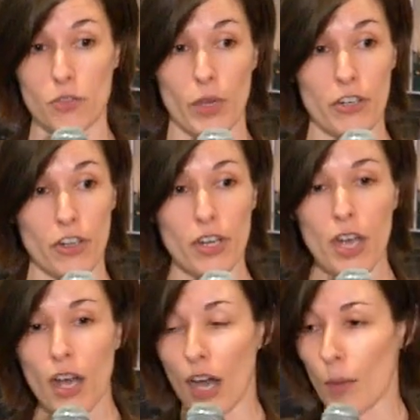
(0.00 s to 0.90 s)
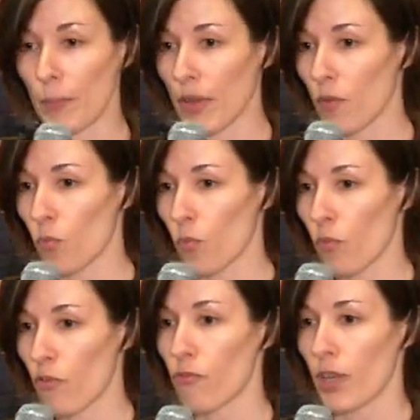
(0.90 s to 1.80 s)
When you're um,
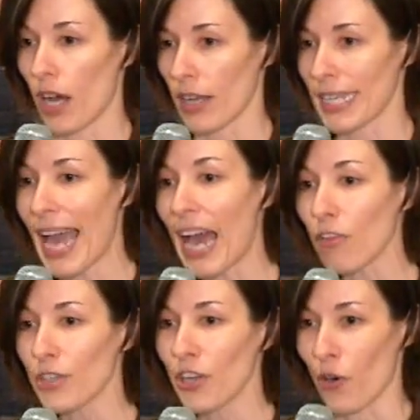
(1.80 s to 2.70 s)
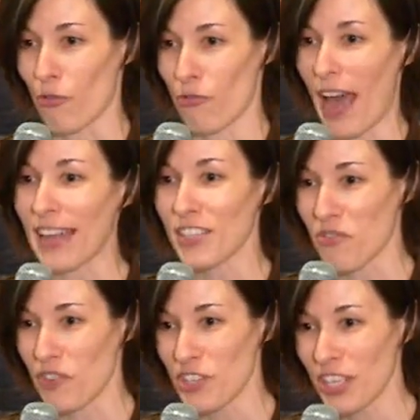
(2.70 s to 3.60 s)
uh, calorie or fat
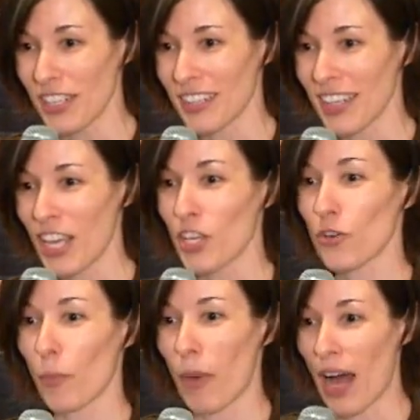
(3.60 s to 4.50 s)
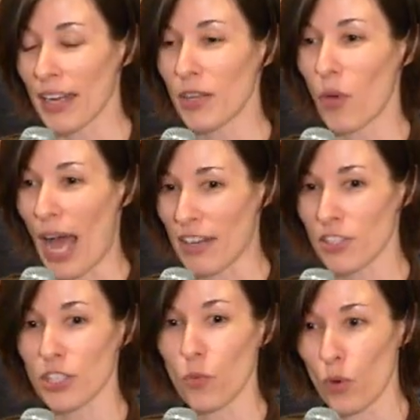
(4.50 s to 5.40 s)
deficient, your body
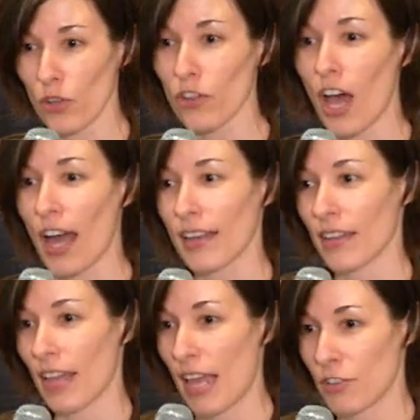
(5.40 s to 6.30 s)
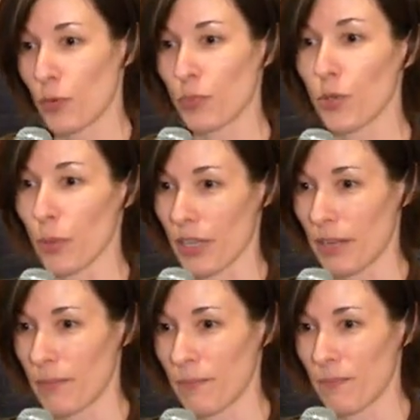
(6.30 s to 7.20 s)
actually will not enter
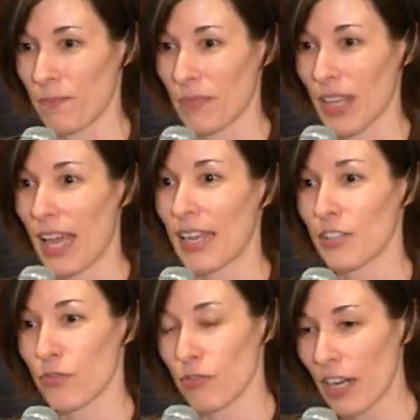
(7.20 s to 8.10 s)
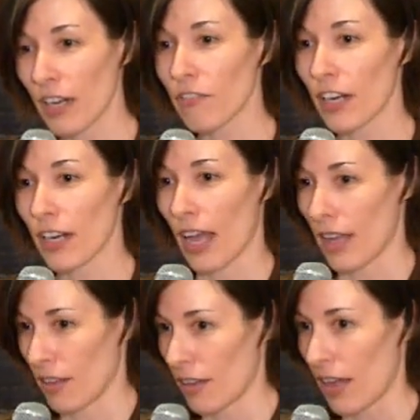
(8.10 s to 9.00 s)
puberty, and it's very, very, I,
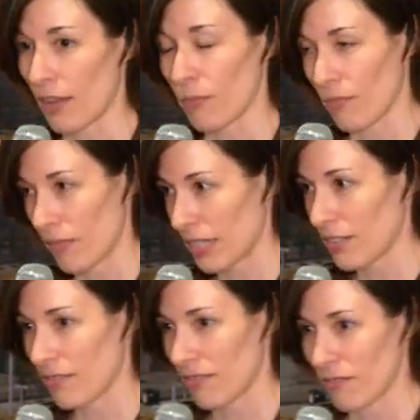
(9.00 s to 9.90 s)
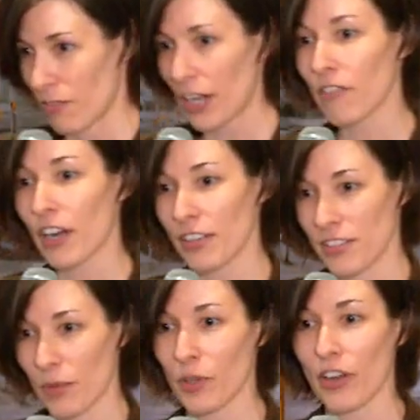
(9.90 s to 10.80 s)
I it's very, very
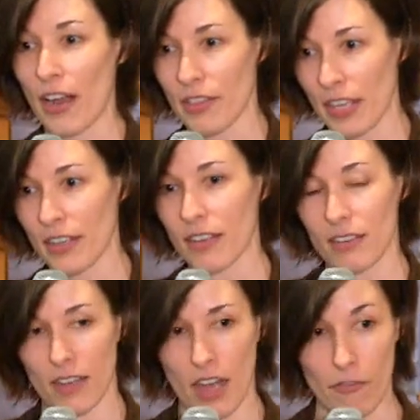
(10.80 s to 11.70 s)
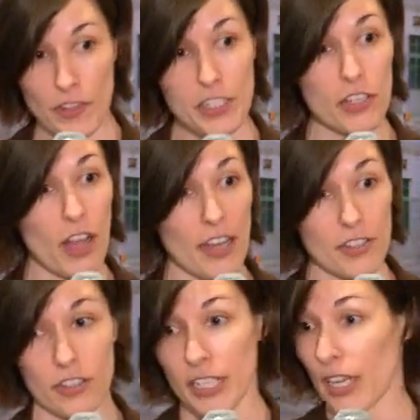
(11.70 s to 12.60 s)
similar. I think uh,
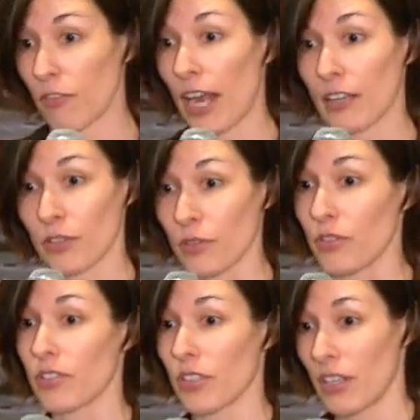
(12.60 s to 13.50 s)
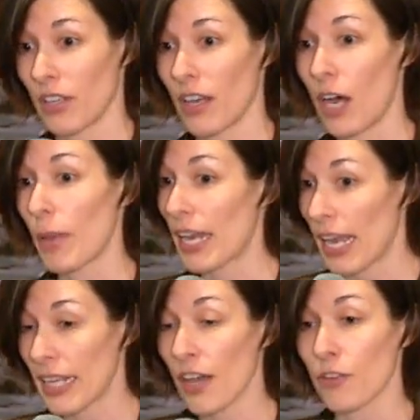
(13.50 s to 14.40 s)
physiologically in raccoons um, and
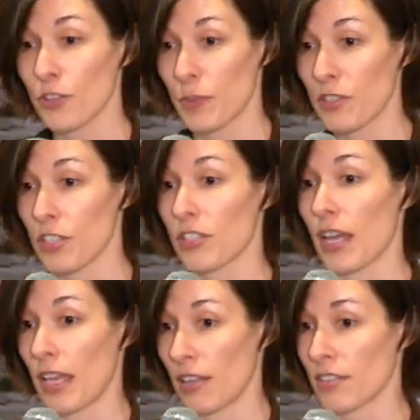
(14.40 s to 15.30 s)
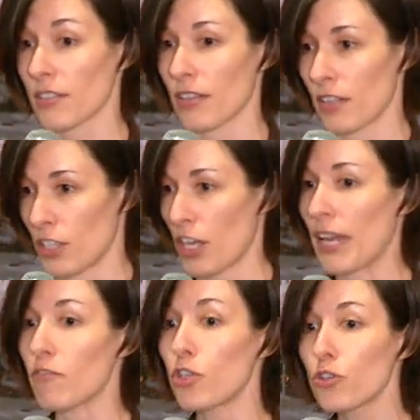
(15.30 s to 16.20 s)
any other species that is kind
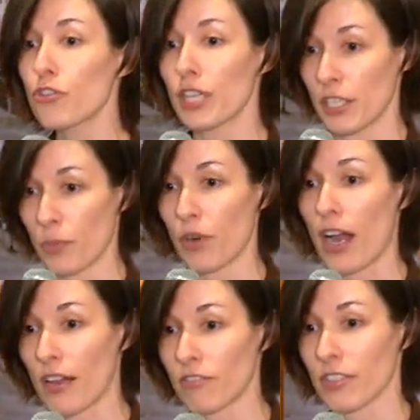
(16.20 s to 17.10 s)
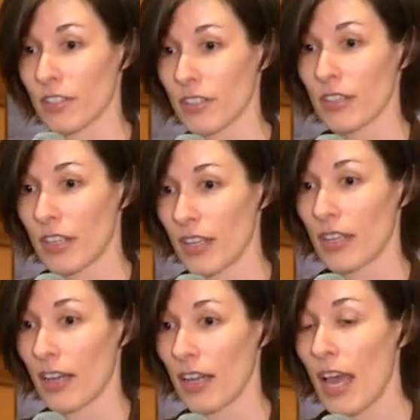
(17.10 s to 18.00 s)
of nutrient deprived.
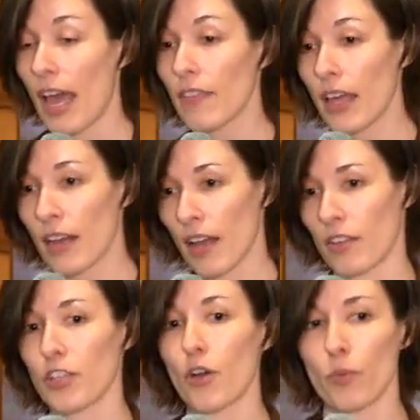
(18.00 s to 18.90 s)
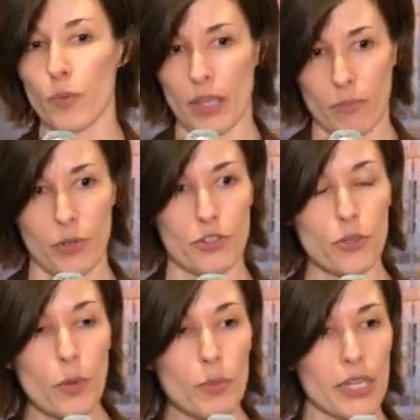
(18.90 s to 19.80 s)
Yeah, and then you know, it,
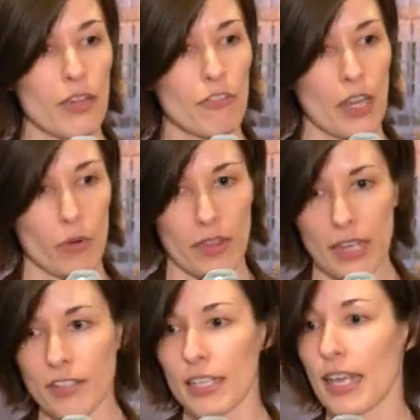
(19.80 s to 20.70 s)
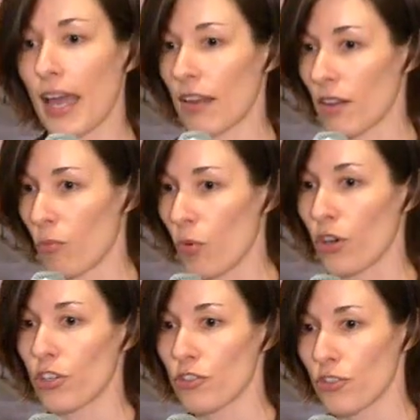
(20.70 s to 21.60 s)
presumably, if they were then to get more
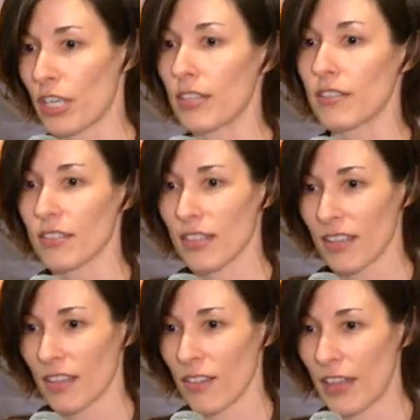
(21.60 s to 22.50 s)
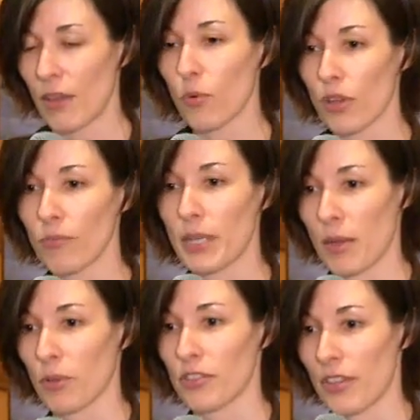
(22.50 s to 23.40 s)
nutrients they would be
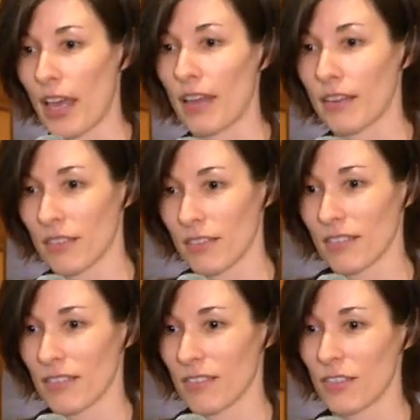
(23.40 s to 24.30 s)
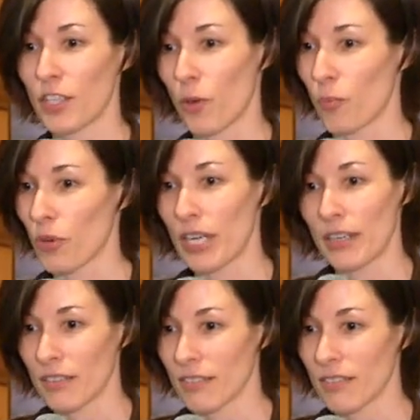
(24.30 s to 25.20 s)
able to then, you know,
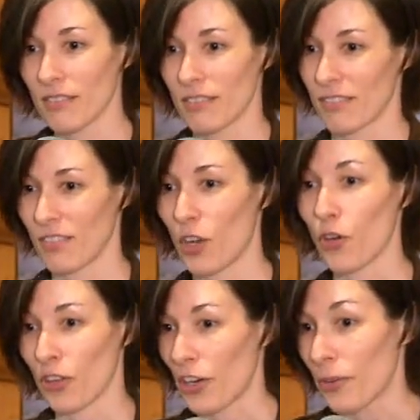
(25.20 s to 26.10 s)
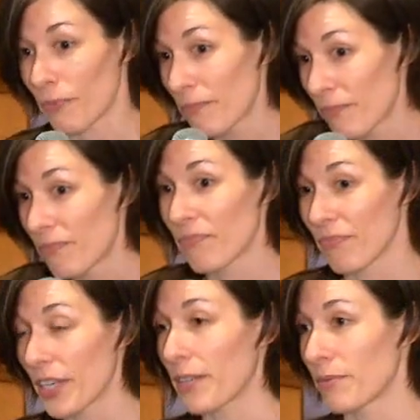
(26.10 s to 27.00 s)
breed earlier. Yeah.